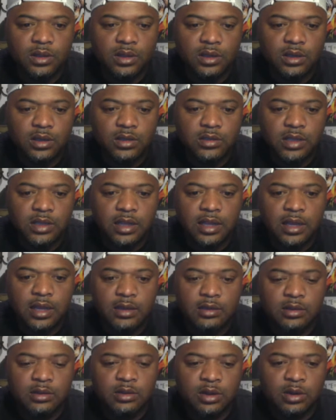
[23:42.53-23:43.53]
because I
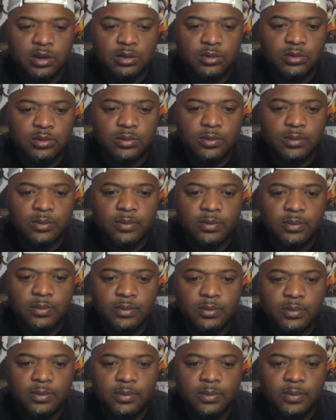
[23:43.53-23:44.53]
like,
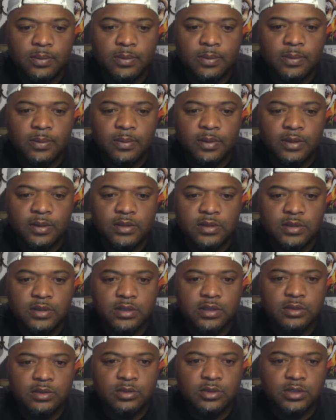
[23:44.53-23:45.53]
let's
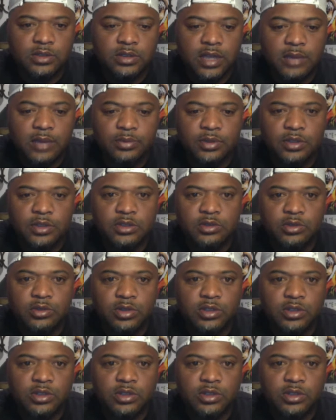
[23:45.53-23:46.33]
see, we'll stop this screen